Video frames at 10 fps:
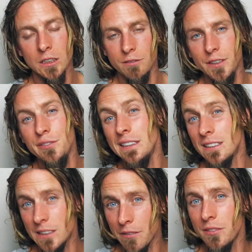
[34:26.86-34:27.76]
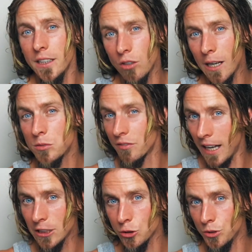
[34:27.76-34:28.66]
50 to 70 grams of
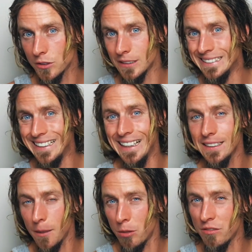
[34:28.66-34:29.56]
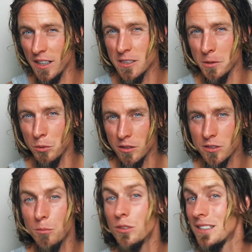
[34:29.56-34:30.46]
cashew nuts a day. That provides me with
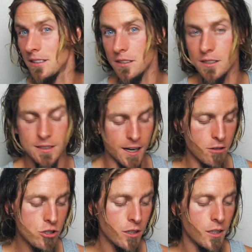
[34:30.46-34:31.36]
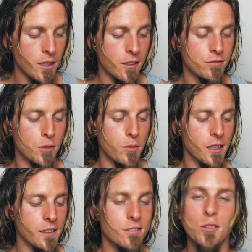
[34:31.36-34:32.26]
some resistant starch for
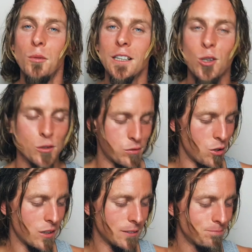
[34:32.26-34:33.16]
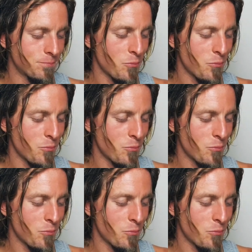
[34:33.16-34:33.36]
my gut flora.